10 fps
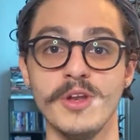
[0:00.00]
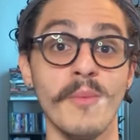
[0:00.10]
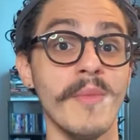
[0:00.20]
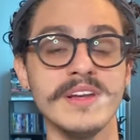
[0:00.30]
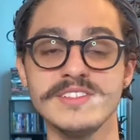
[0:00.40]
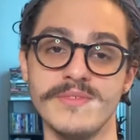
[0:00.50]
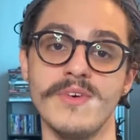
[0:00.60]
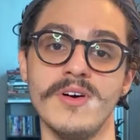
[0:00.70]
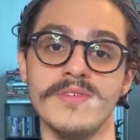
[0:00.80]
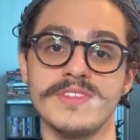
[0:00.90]
Money's
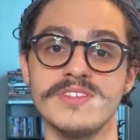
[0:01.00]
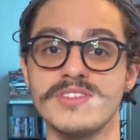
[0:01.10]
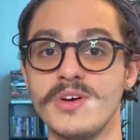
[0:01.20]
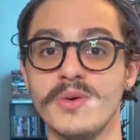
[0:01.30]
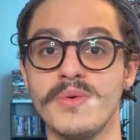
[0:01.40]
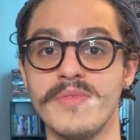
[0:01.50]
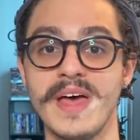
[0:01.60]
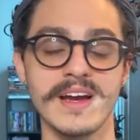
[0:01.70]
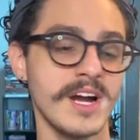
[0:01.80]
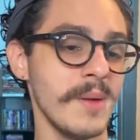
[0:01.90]
involved. So
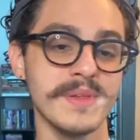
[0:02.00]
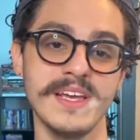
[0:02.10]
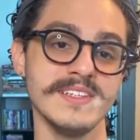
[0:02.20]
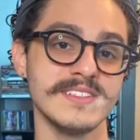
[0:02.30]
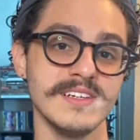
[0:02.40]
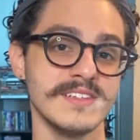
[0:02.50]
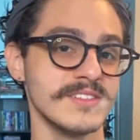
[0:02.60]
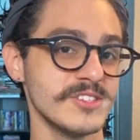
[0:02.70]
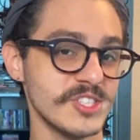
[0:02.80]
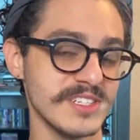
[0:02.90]
that complicates things
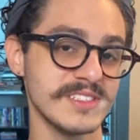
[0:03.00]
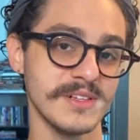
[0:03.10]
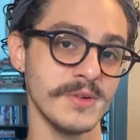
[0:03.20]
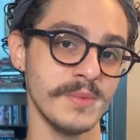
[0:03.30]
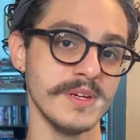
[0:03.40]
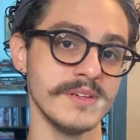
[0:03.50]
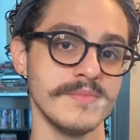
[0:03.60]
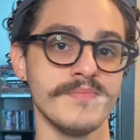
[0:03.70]
just a little bit.